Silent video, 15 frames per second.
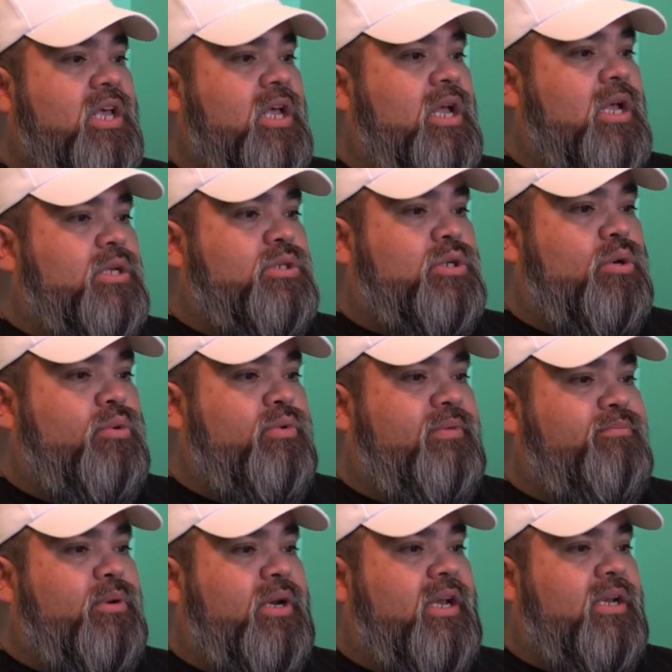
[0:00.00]
So we put
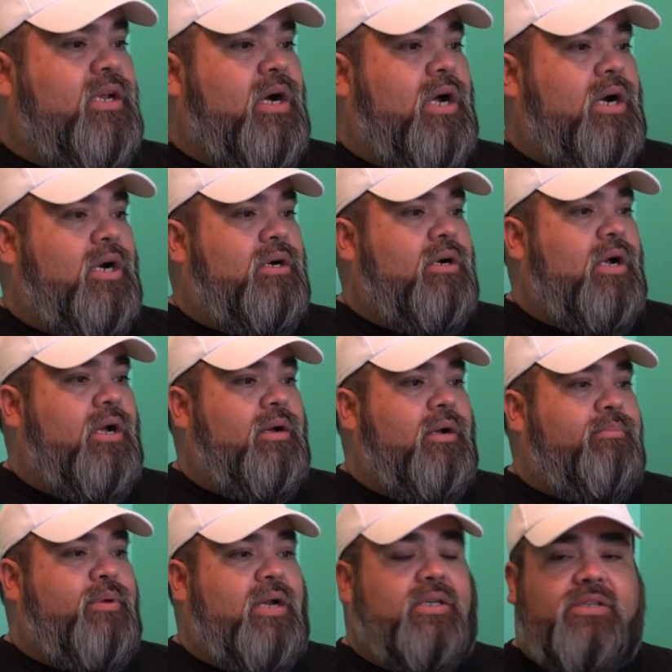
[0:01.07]
in our
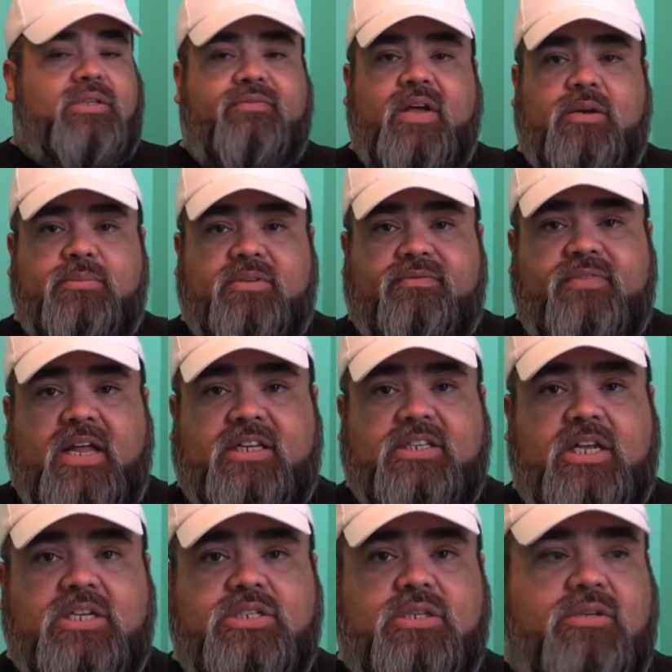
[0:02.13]
product development,
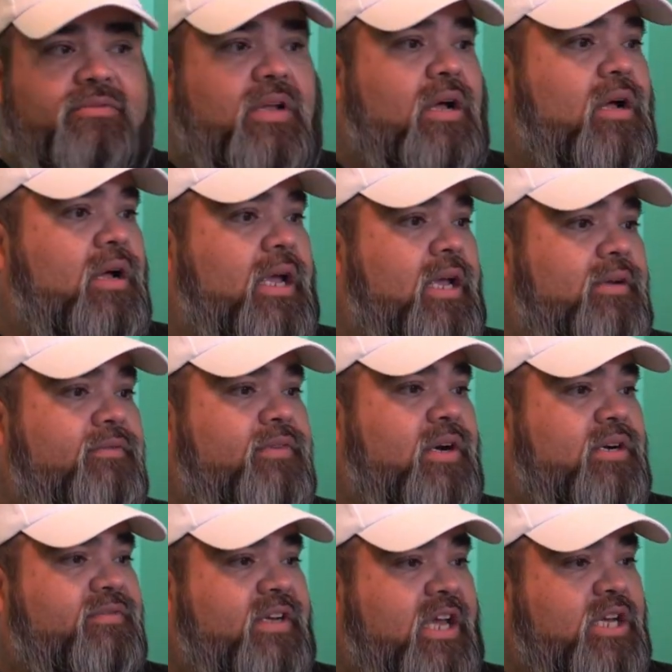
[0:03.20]
validation, and
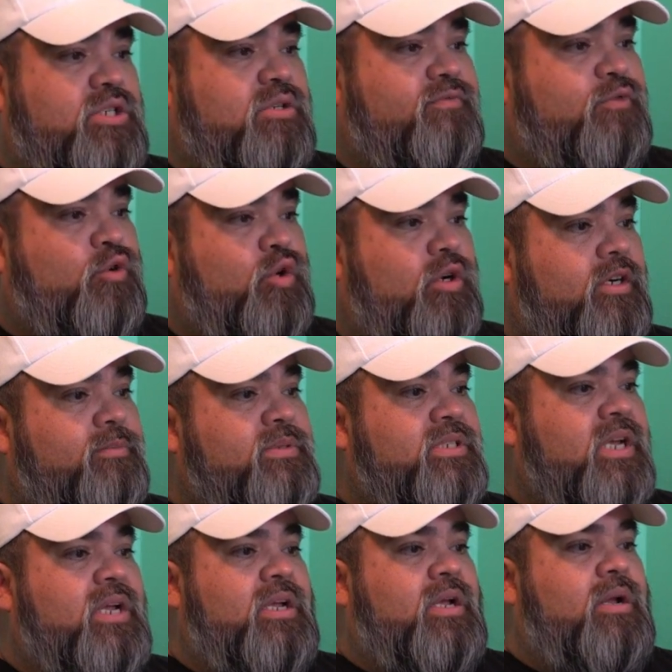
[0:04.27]
verification forms,
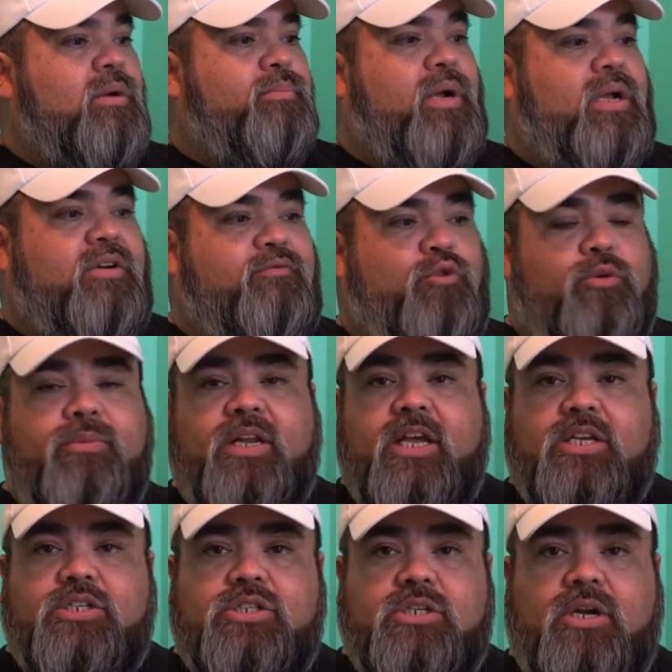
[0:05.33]
product
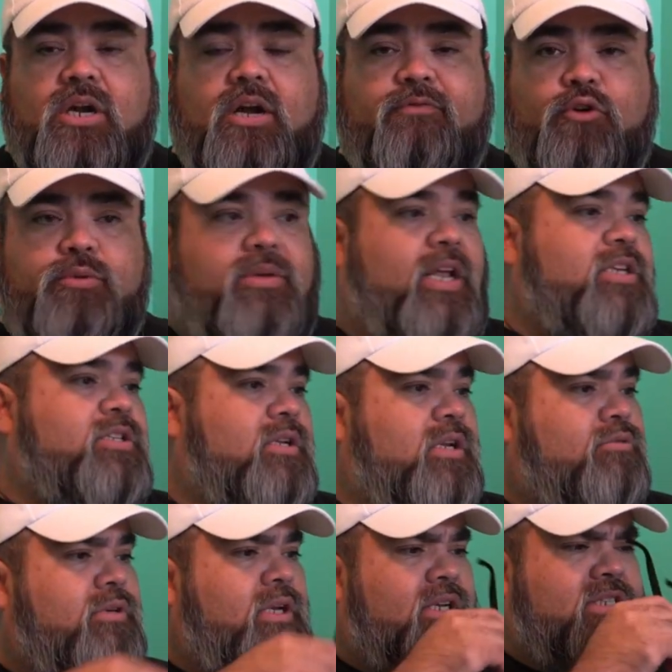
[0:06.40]
formulation and
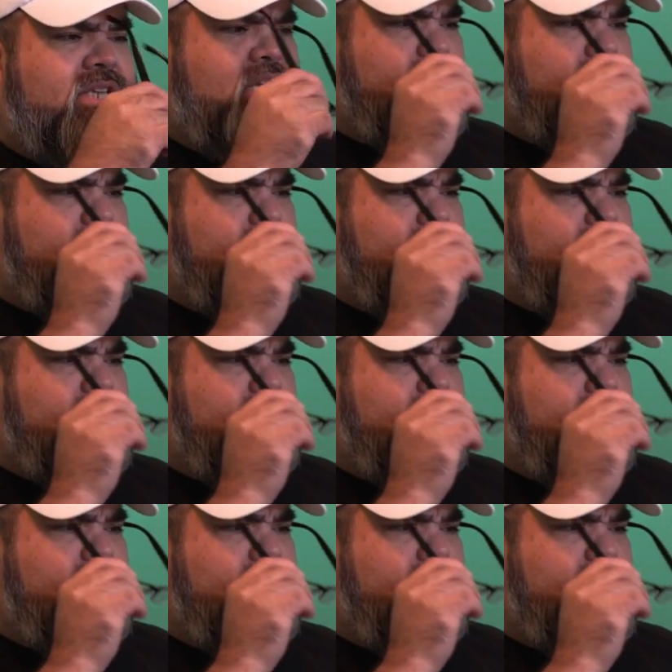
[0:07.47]
realization